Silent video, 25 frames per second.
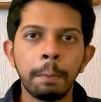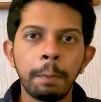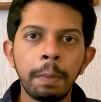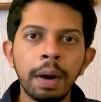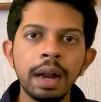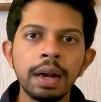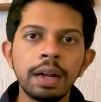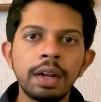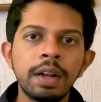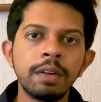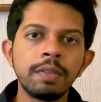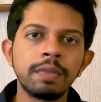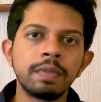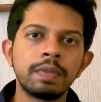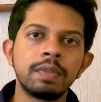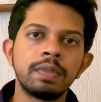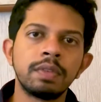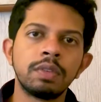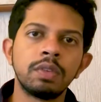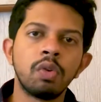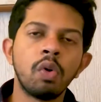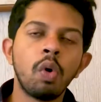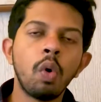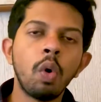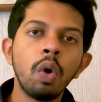But
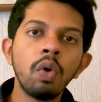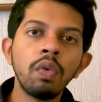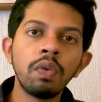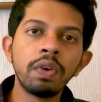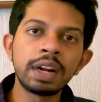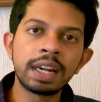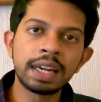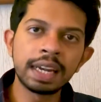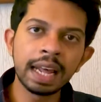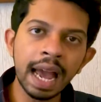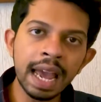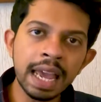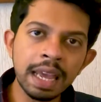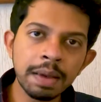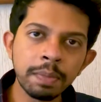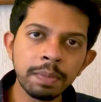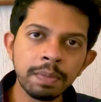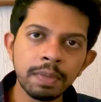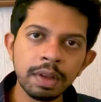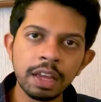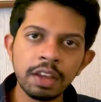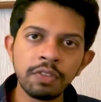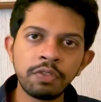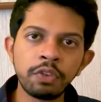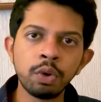over
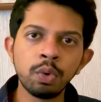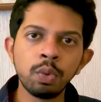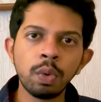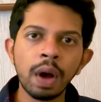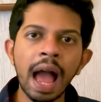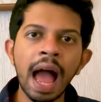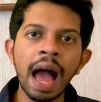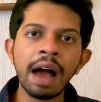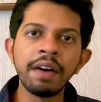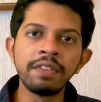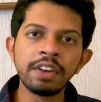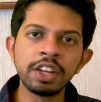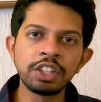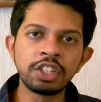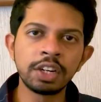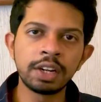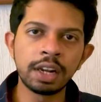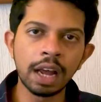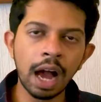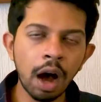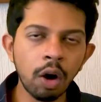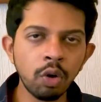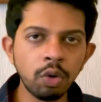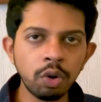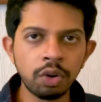time, if you average it
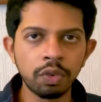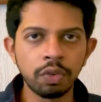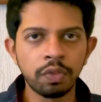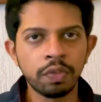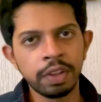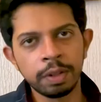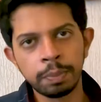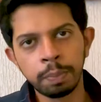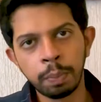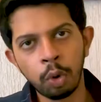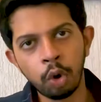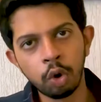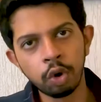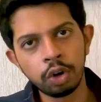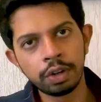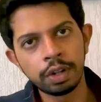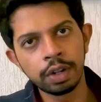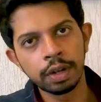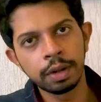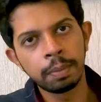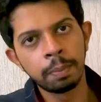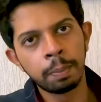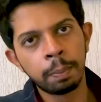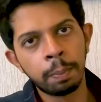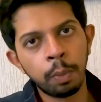out with both
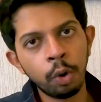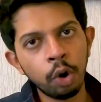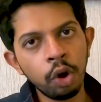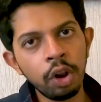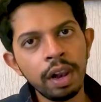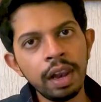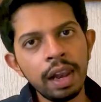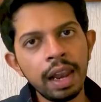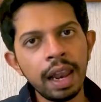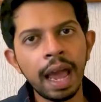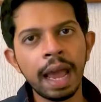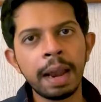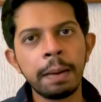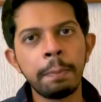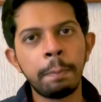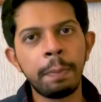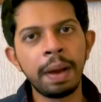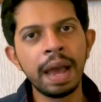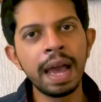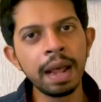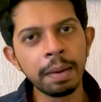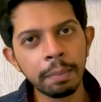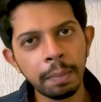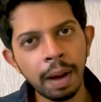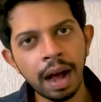bull and
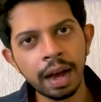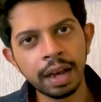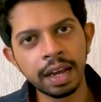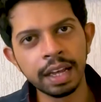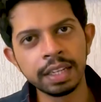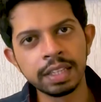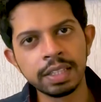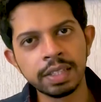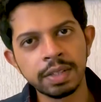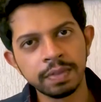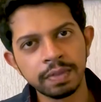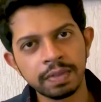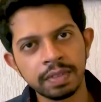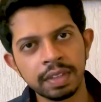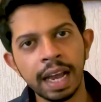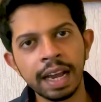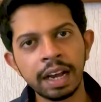bear markets,